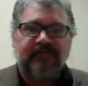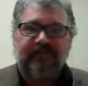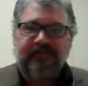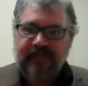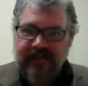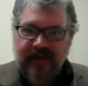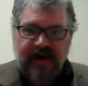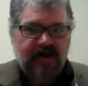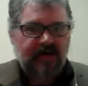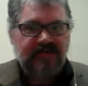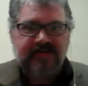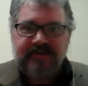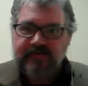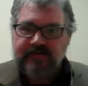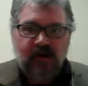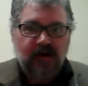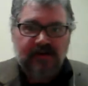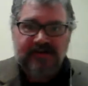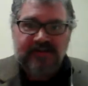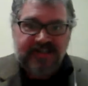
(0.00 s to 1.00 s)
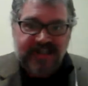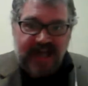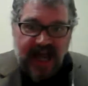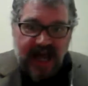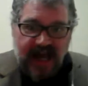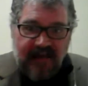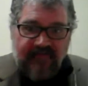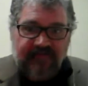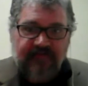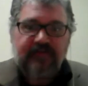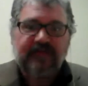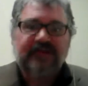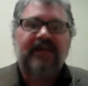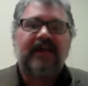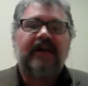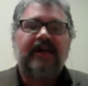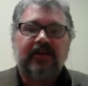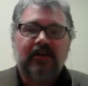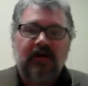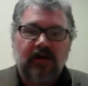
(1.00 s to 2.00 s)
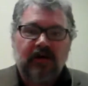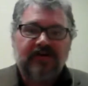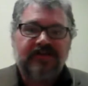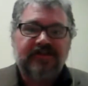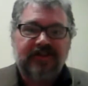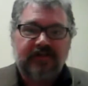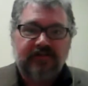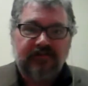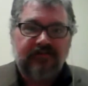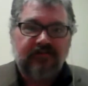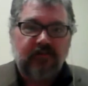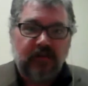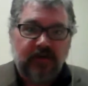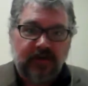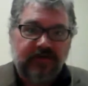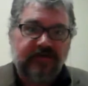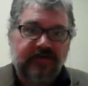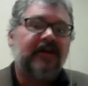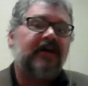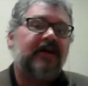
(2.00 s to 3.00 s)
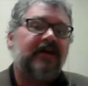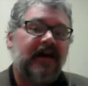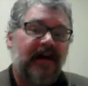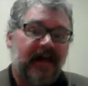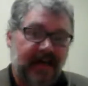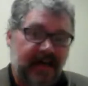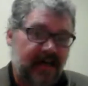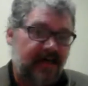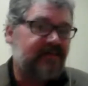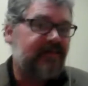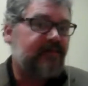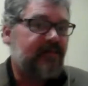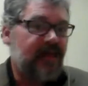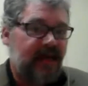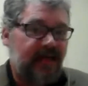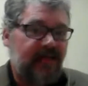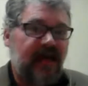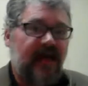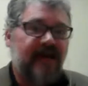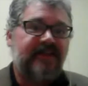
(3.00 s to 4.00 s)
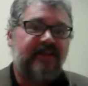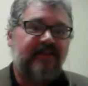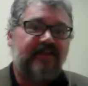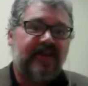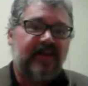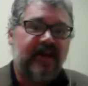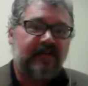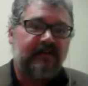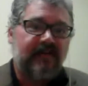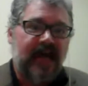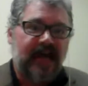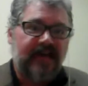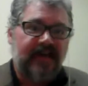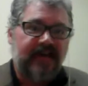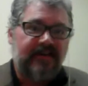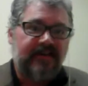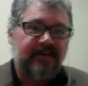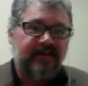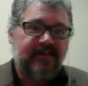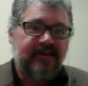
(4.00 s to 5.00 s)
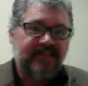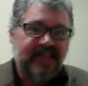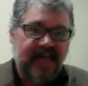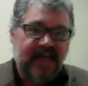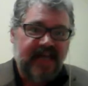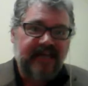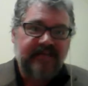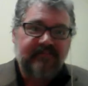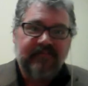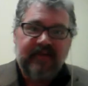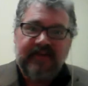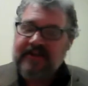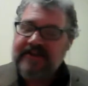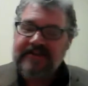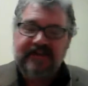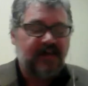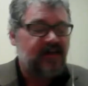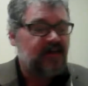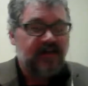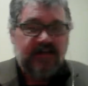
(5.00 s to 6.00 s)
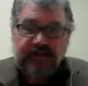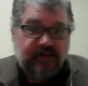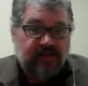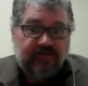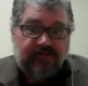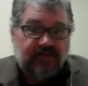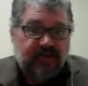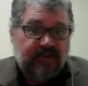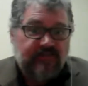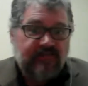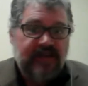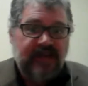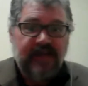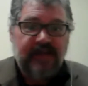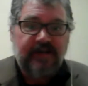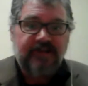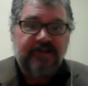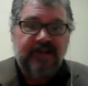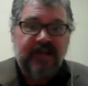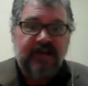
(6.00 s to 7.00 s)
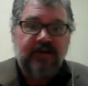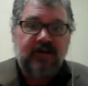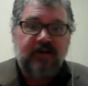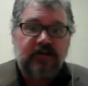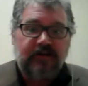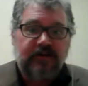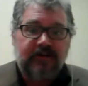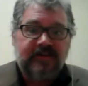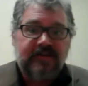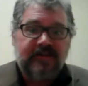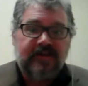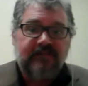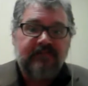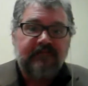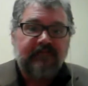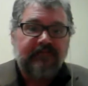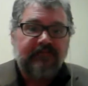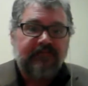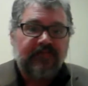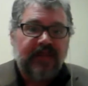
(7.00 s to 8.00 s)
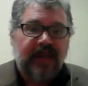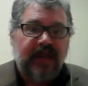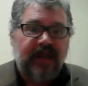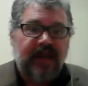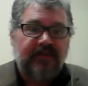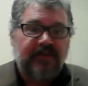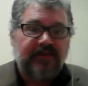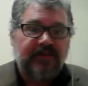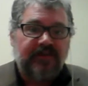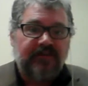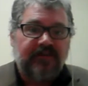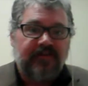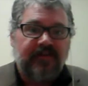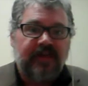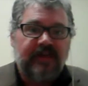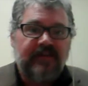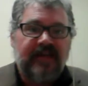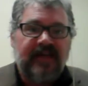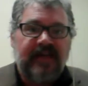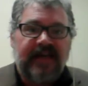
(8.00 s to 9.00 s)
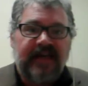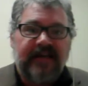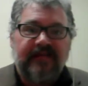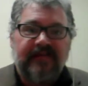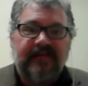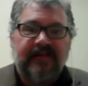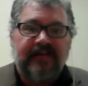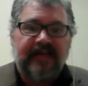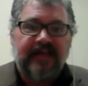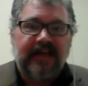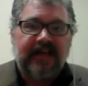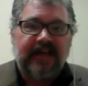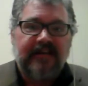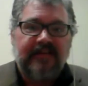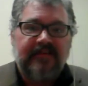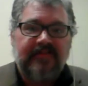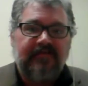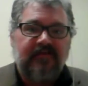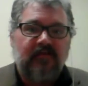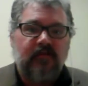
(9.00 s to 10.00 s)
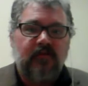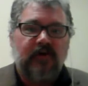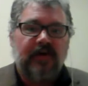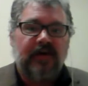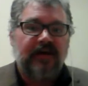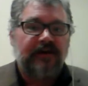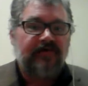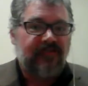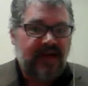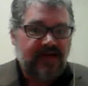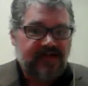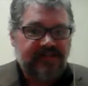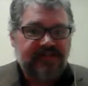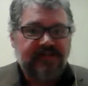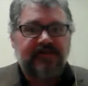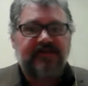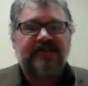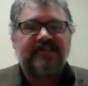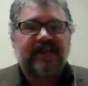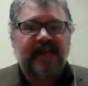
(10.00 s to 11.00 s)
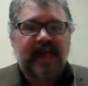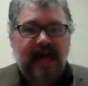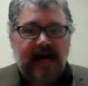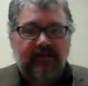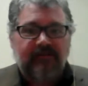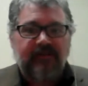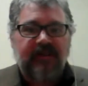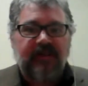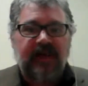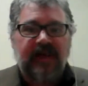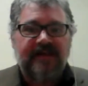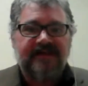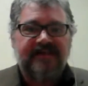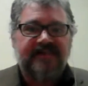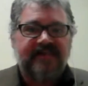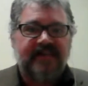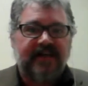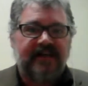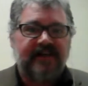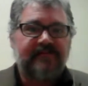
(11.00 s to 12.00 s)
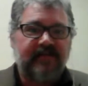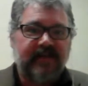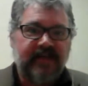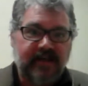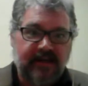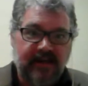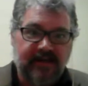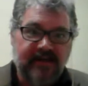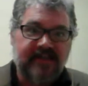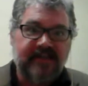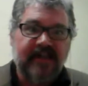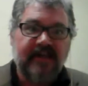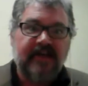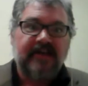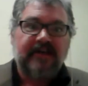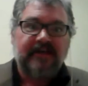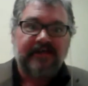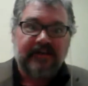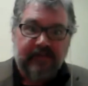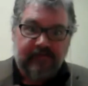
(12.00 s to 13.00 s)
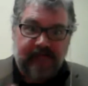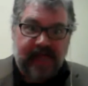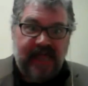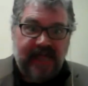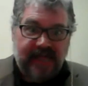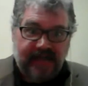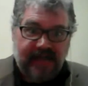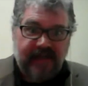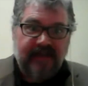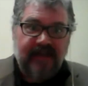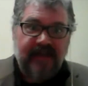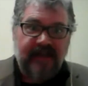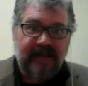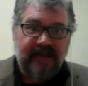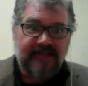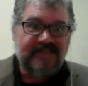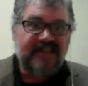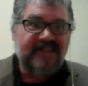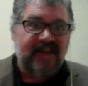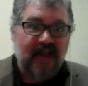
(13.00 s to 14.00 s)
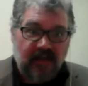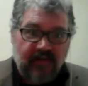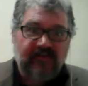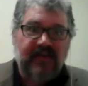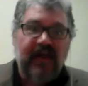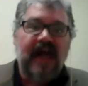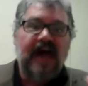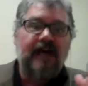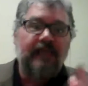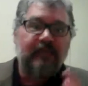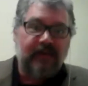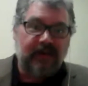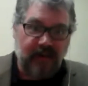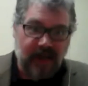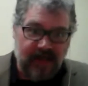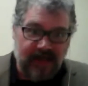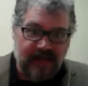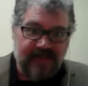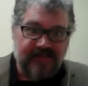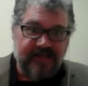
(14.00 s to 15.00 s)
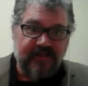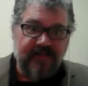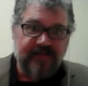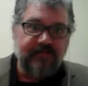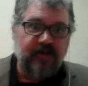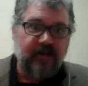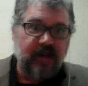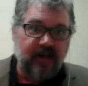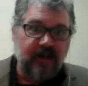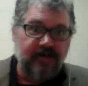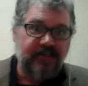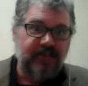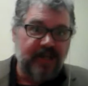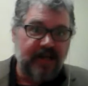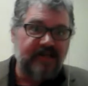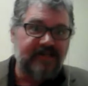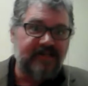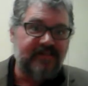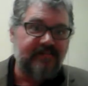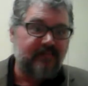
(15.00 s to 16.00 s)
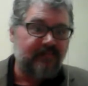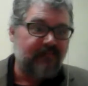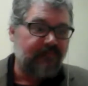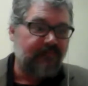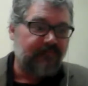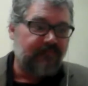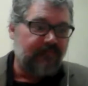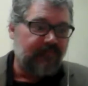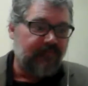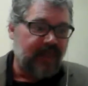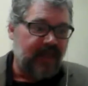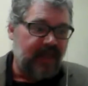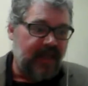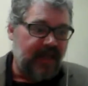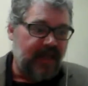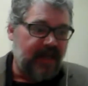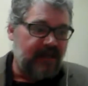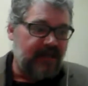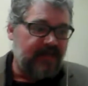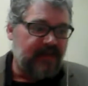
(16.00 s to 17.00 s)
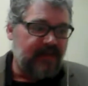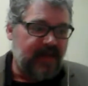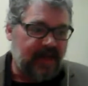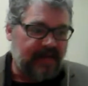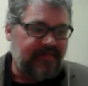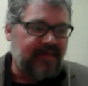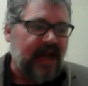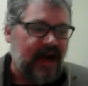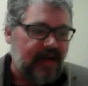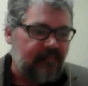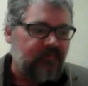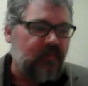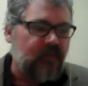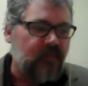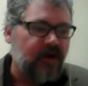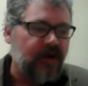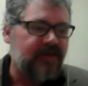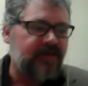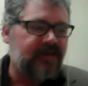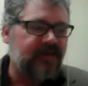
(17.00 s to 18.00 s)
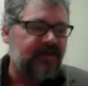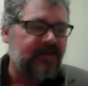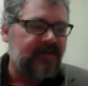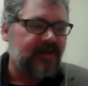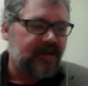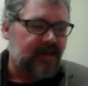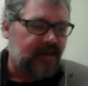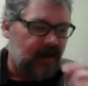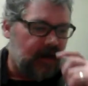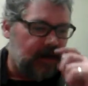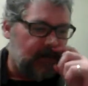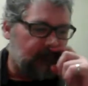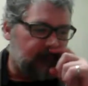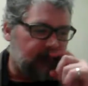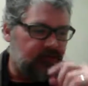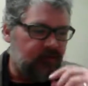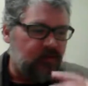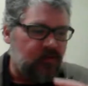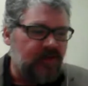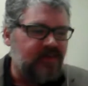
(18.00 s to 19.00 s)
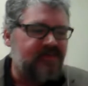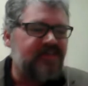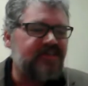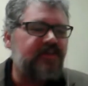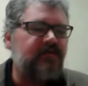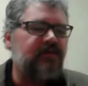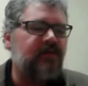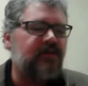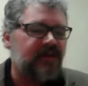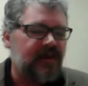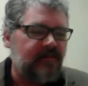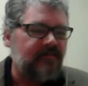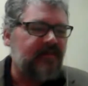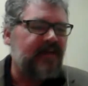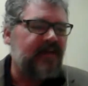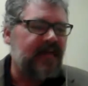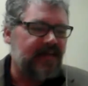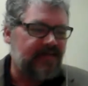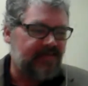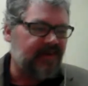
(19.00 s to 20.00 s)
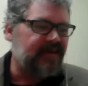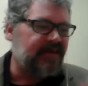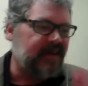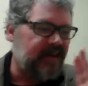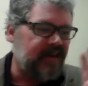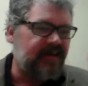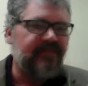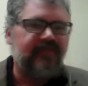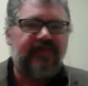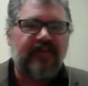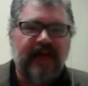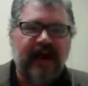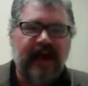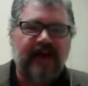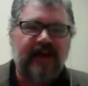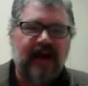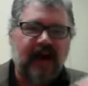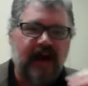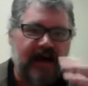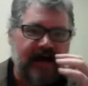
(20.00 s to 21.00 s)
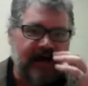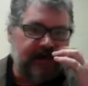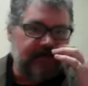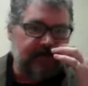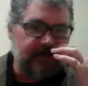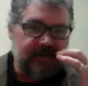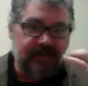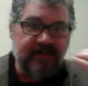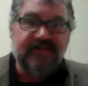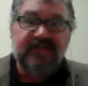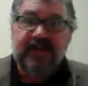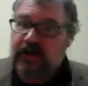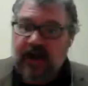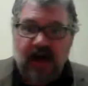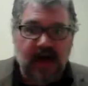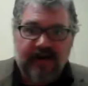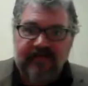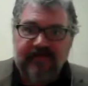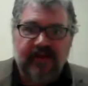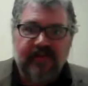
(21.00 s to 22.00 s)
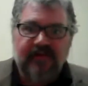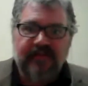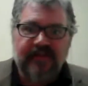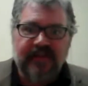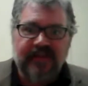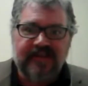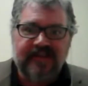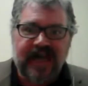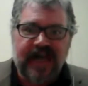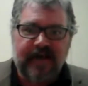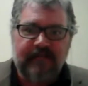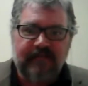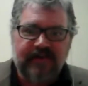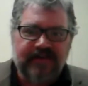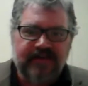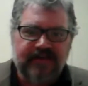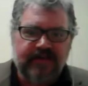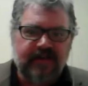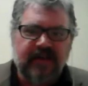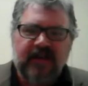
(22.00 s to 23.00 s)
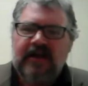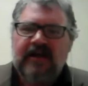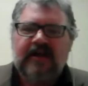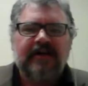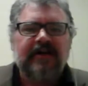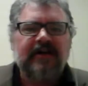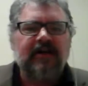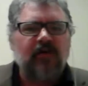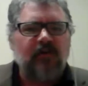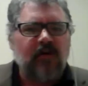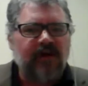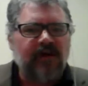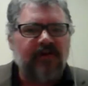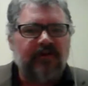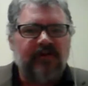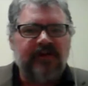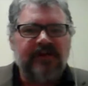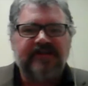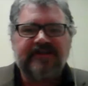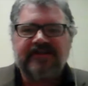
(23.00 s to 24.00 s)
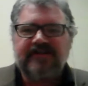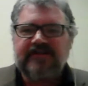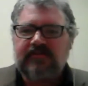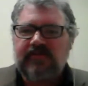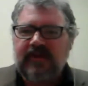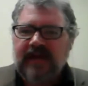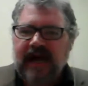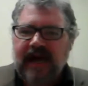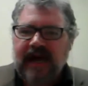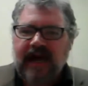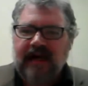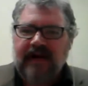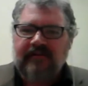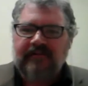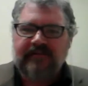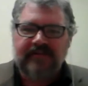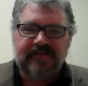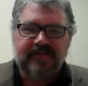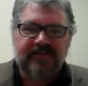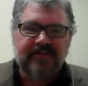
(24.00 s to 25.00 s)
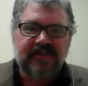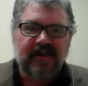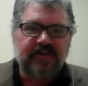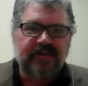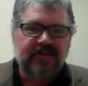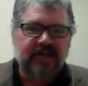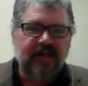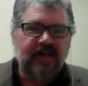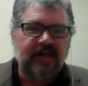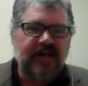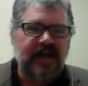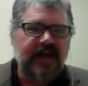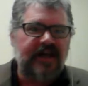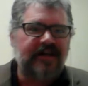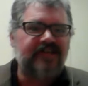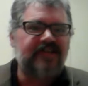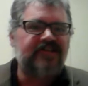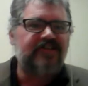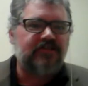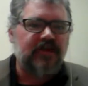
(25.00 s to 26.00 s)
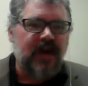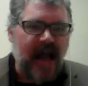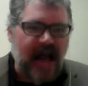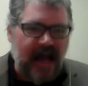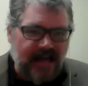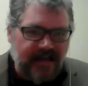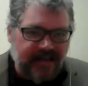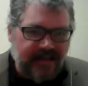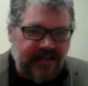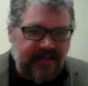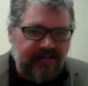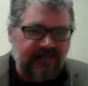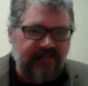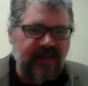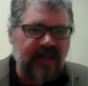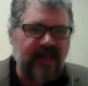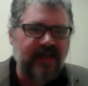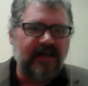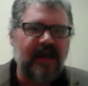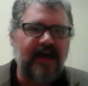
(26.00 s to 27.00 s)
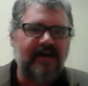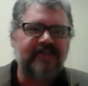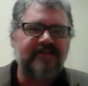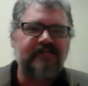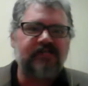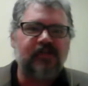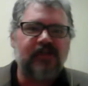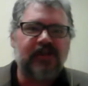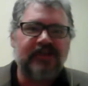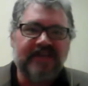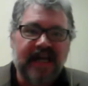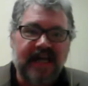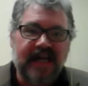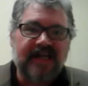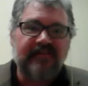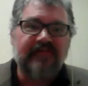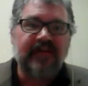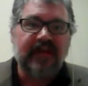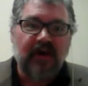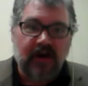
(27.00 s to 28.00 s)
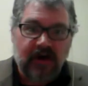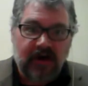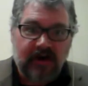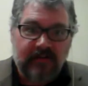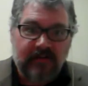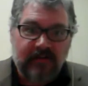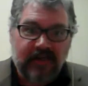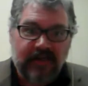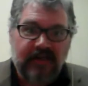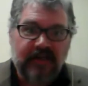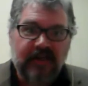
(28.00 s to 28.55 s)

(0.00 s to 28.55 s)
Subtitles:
their small staff, but they can also afford, again, to pay that dividend back into the state, because you've eliminated shareholders and you've eliminated the need for investors to capitalize things, because the bank can itself capitalize those projects. And at that point, once you eliminate the need for that high interest, a lot of other things happen too. You know, one of the reasons we have such an extractive and exploitative economy,